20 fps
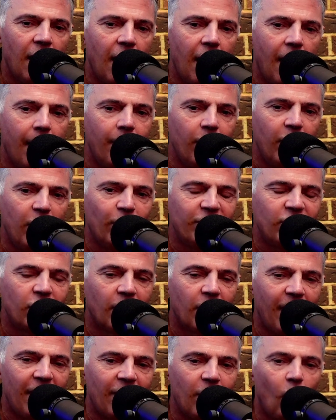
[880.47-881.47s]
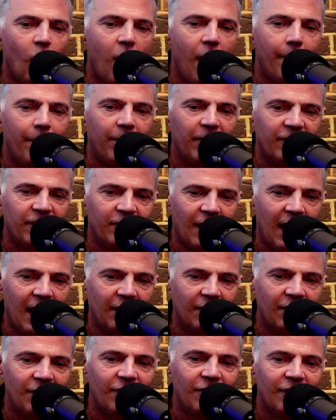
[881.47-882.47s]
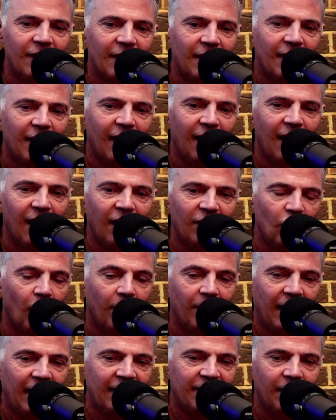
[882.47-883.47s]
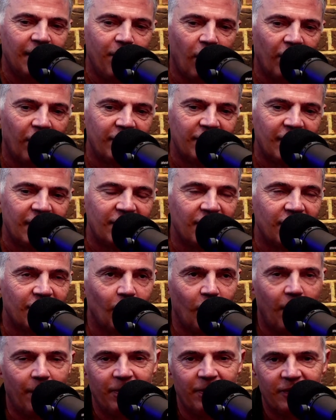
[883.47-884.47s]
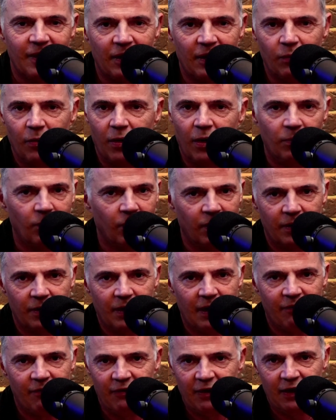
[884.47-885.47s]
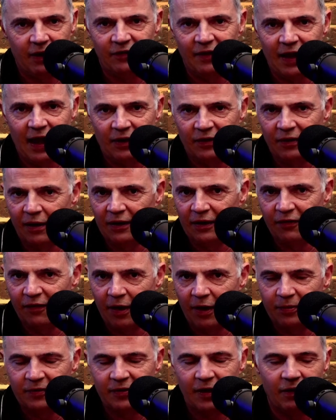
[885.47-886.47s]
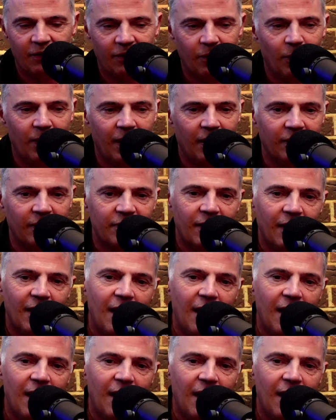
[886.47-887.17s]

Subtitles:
we always talk about the 1% dominating politics as the 1% who own whatever it is now, 95% of the wealth.